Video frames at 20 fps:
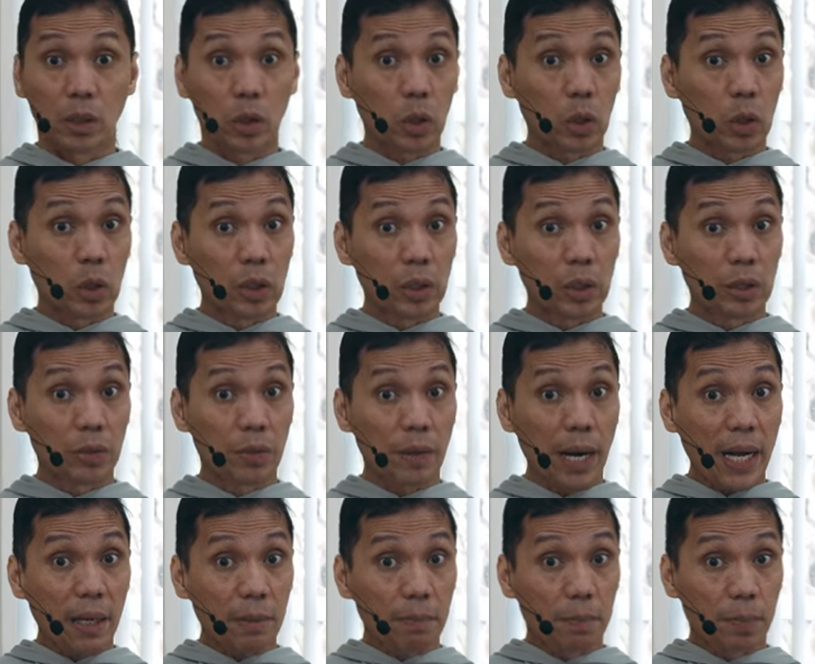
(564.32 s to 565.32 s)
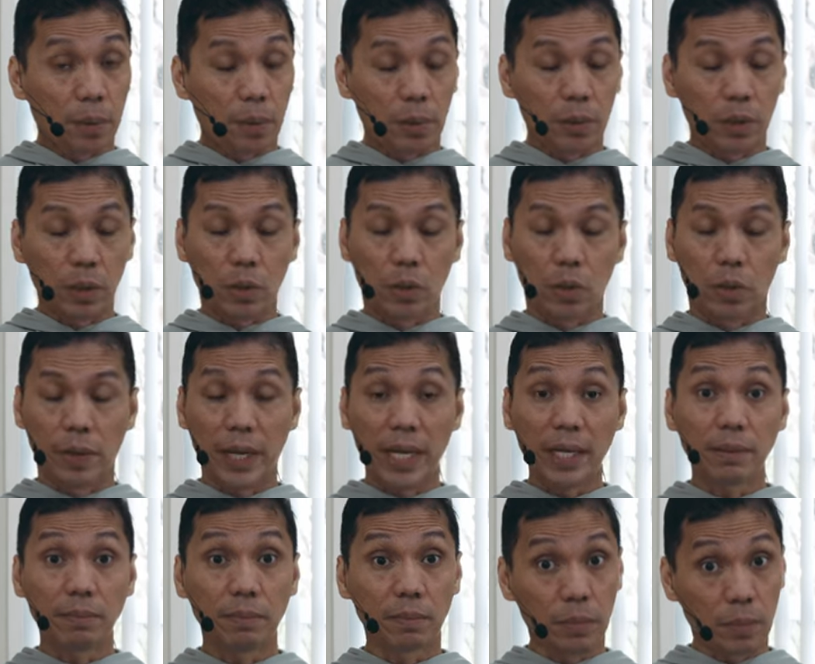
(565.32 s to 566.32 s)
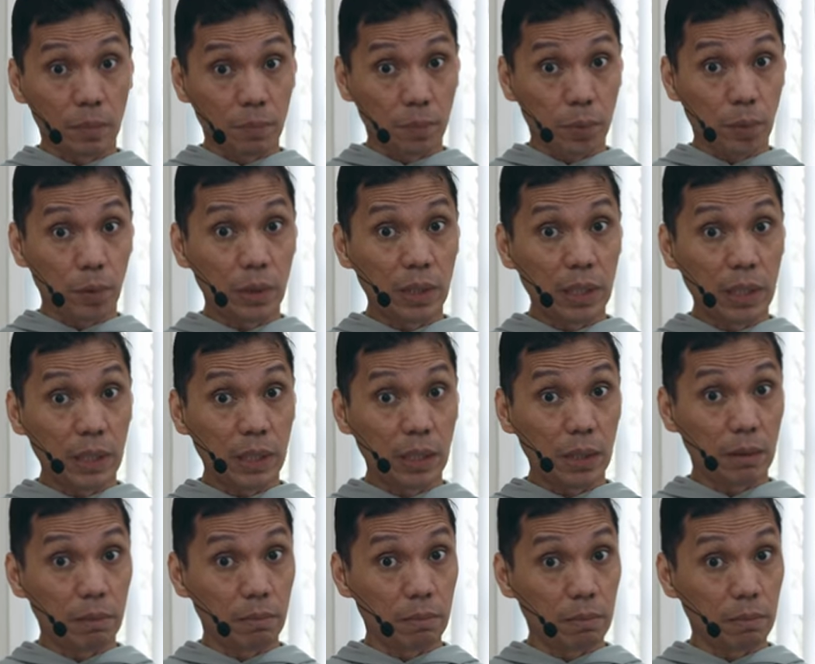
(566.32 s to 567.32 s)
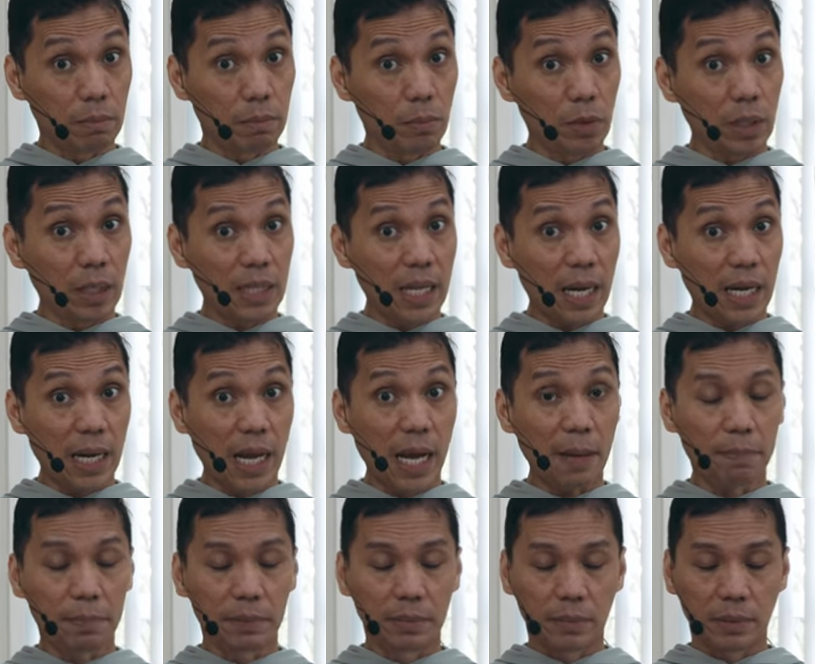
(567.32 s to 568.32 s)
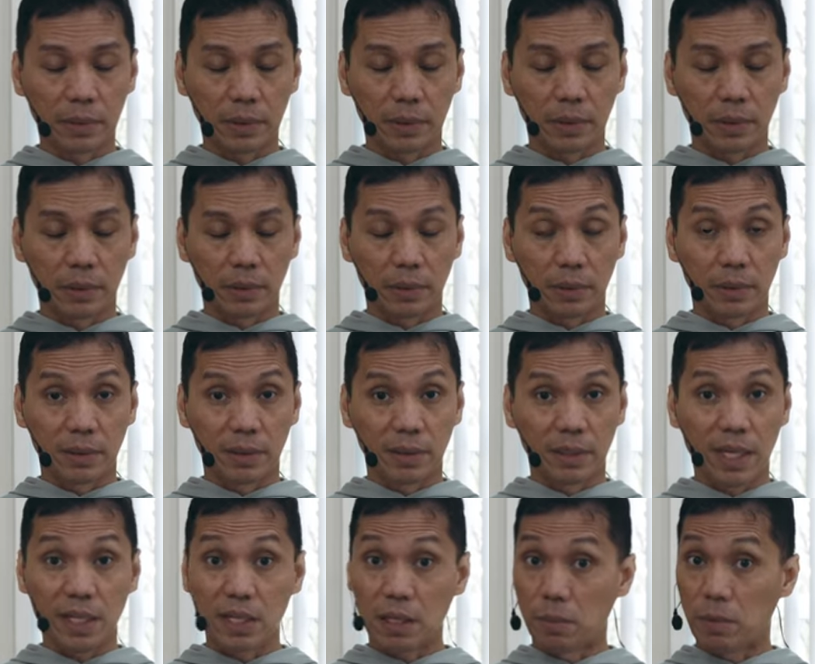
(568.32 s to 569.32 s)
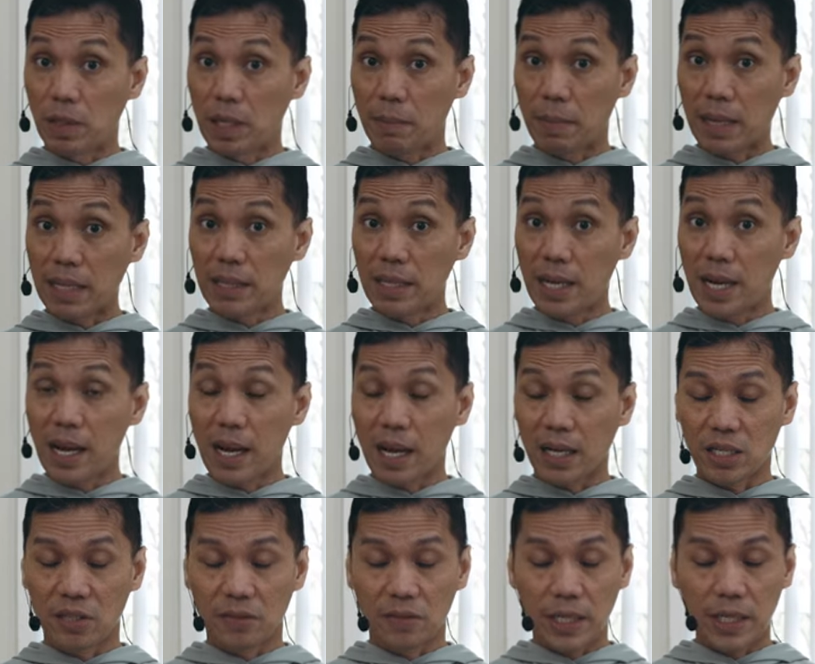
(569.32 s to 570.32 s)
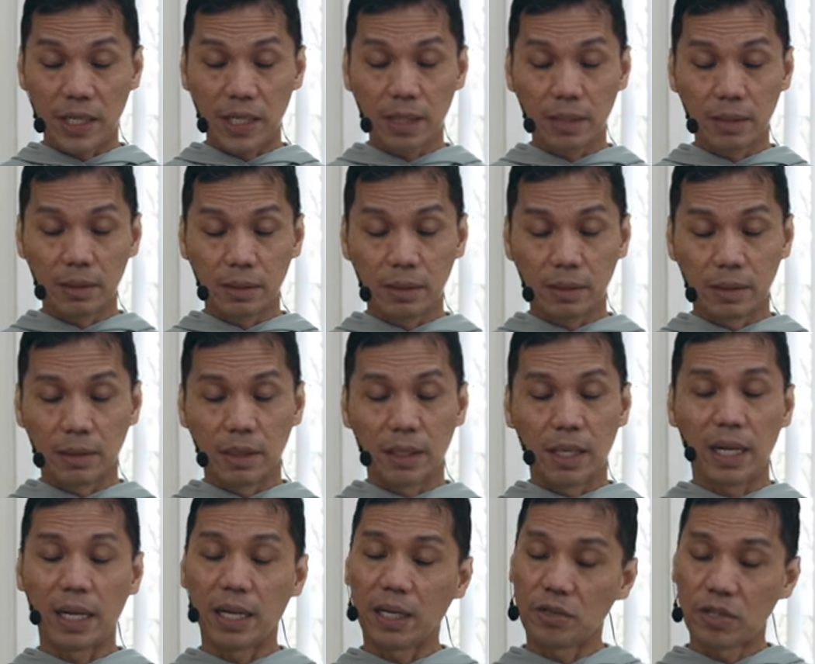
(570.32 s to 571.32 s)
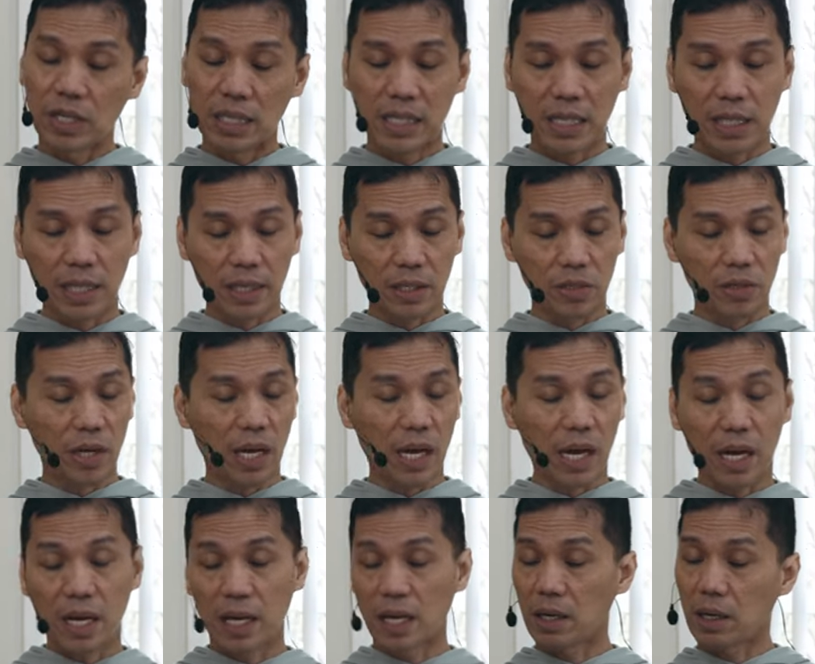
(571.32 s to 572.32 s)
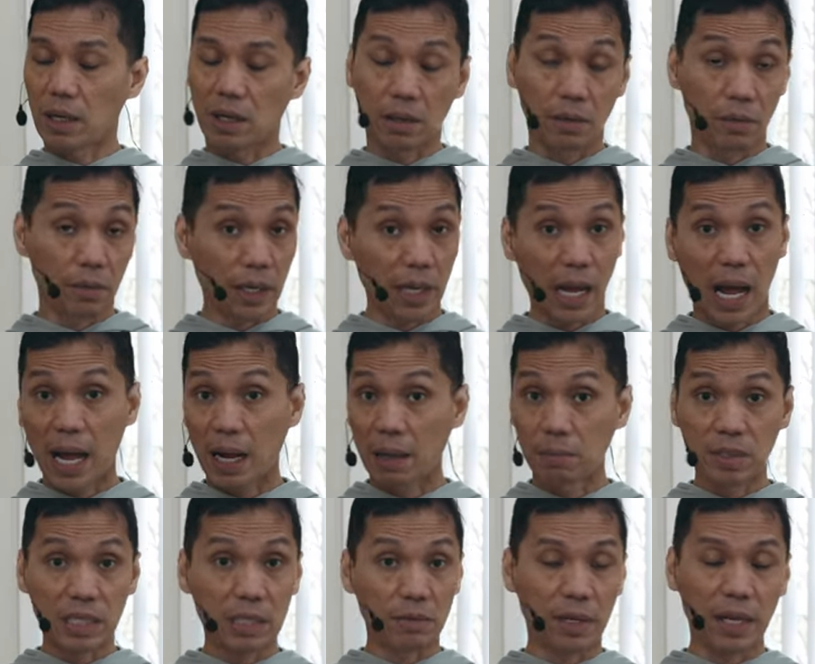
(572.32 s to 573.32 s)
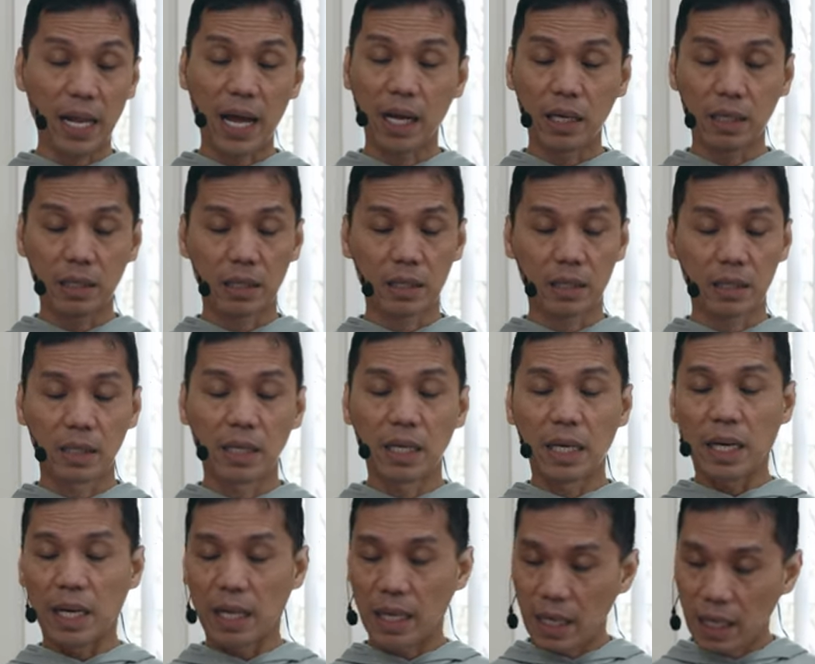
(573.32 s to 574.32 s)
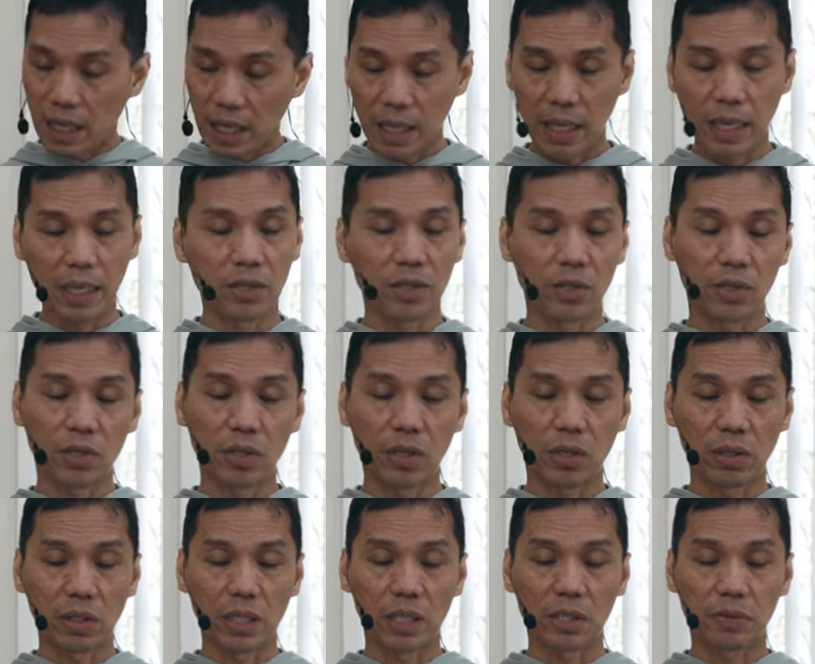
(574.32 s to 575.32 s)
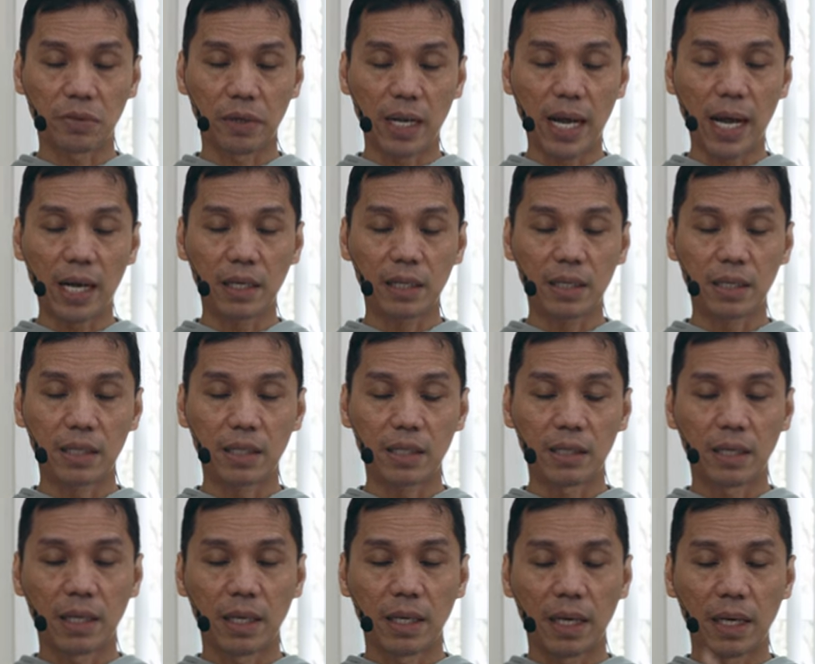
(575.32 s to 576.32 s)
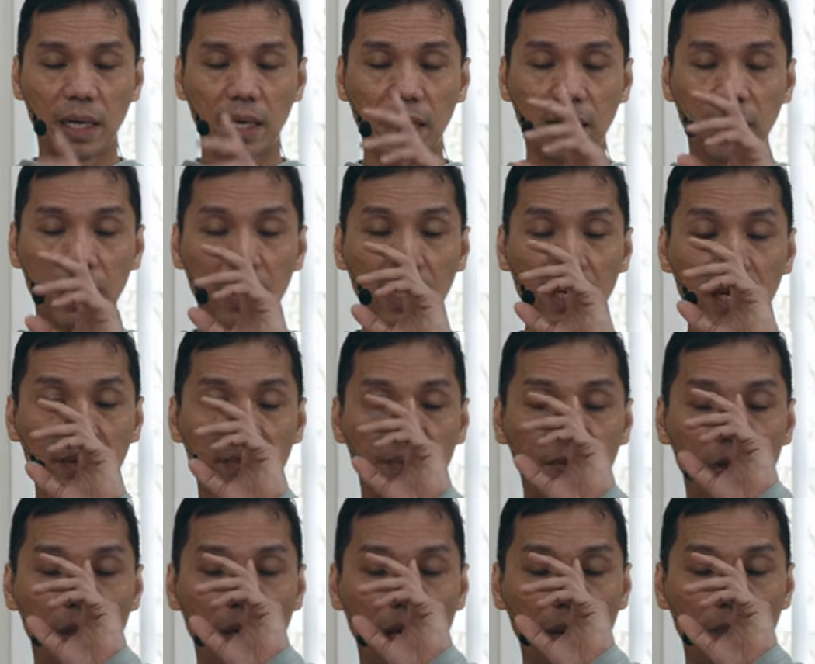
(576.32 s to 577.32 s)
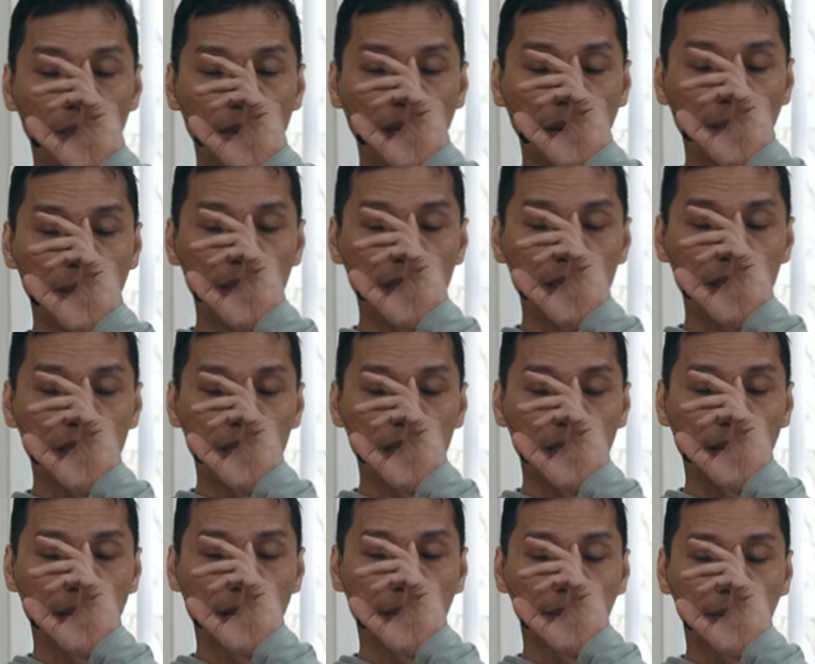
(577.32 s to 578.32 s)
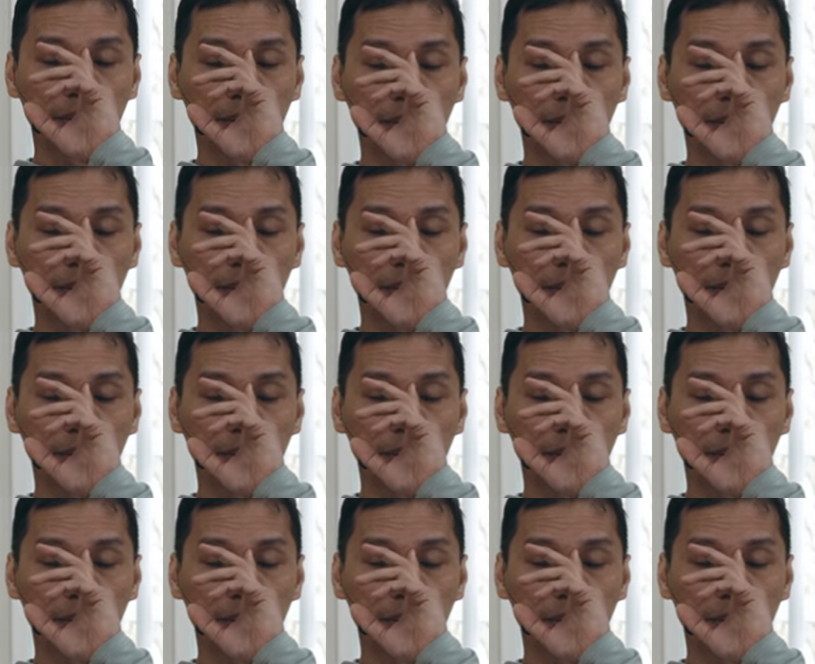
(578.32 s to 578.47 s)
contract, pull the core in, pull the muladhara up, the mulabandha, ashvini, and then just let your arms relax, and then let your shoulders relax, and then lift your optic muscles there.